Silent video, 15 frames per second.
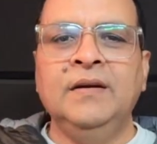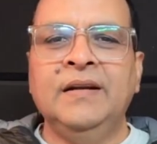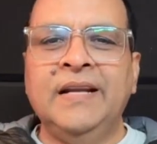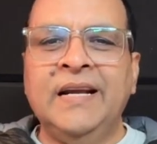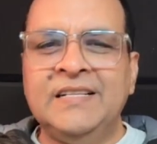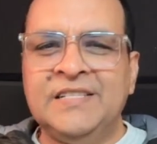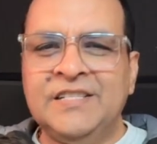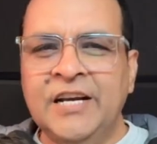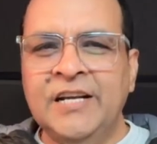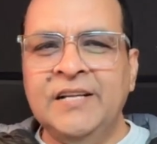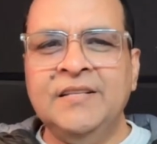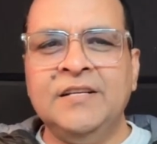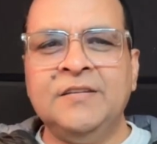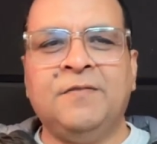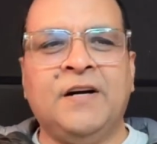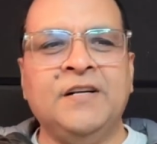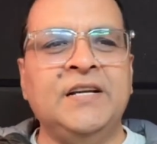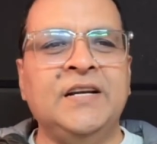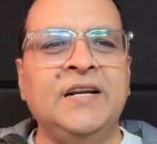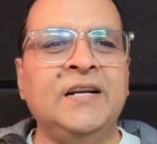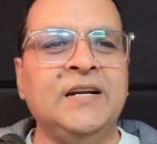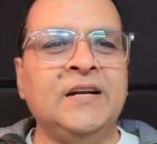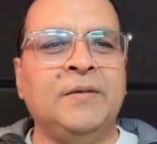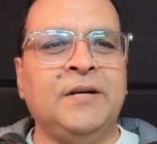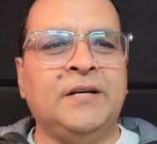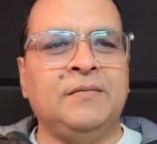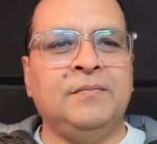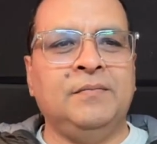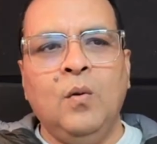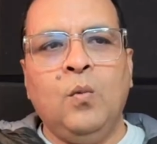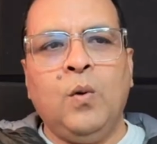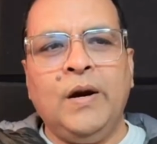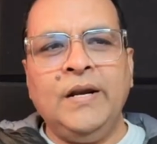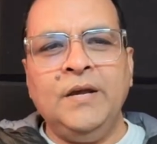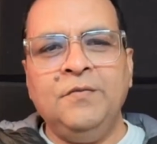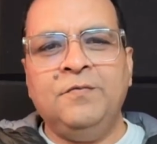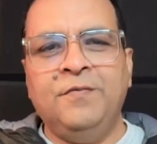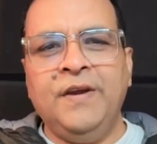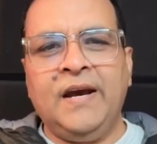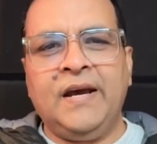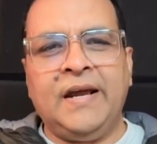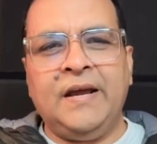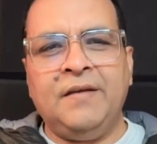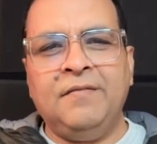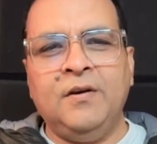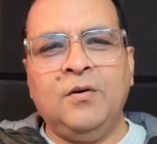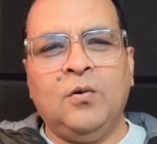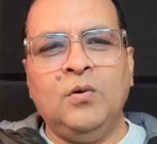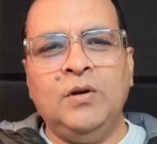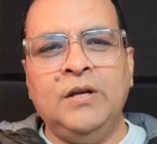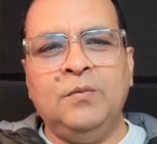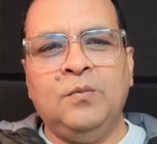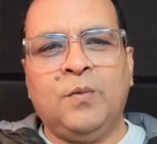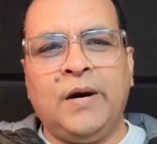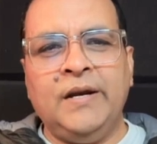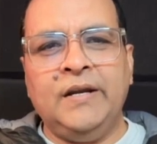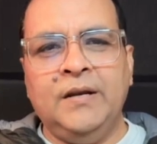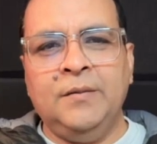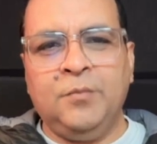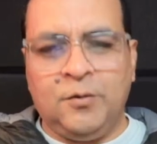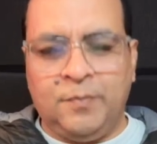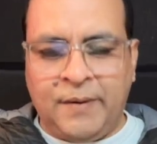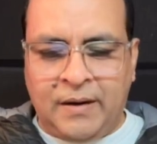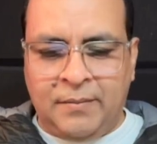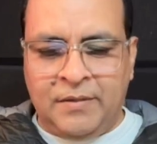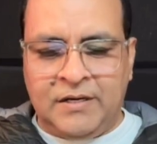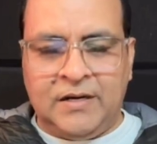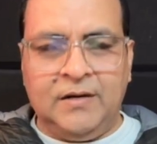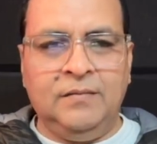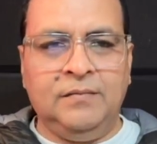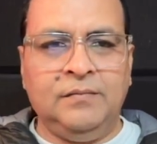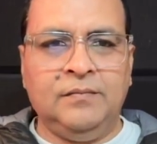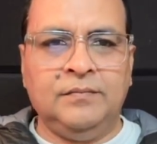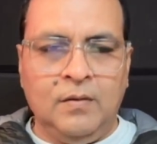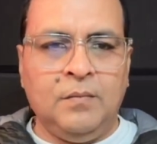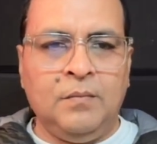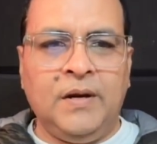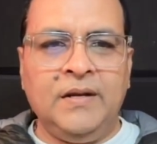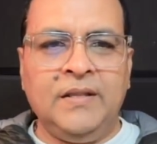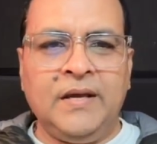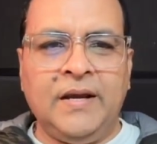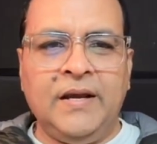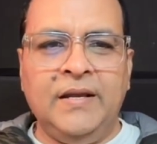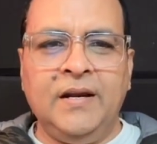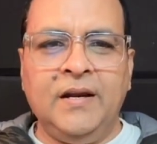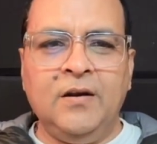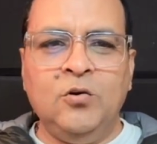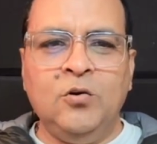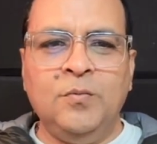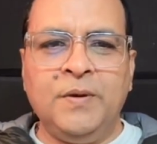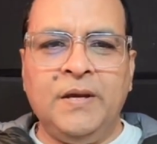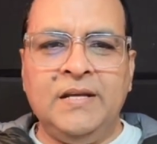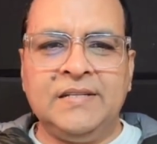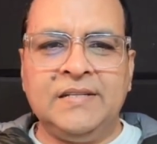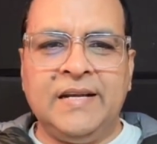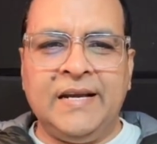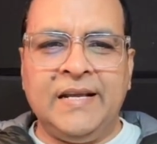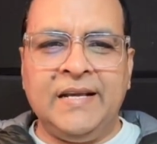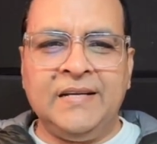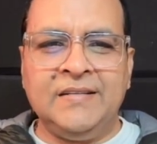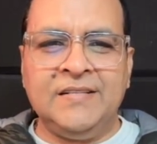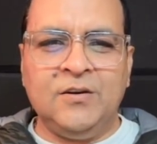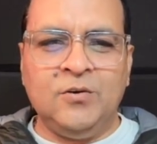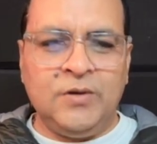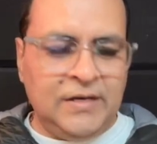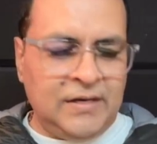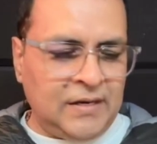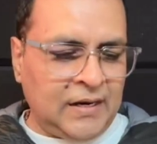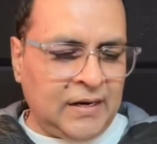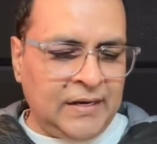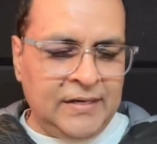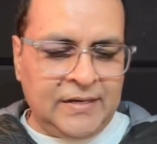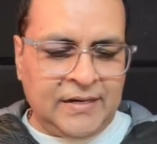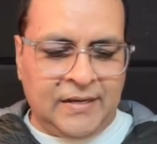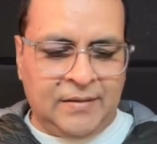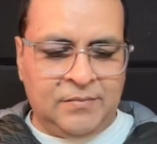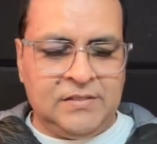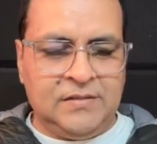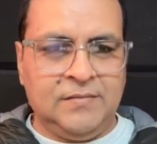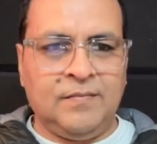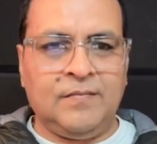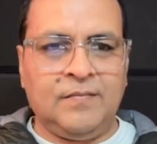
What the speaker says: Let's change this function a little bit. What if we are having only one input parameter, but the inner loop is getting executed I times?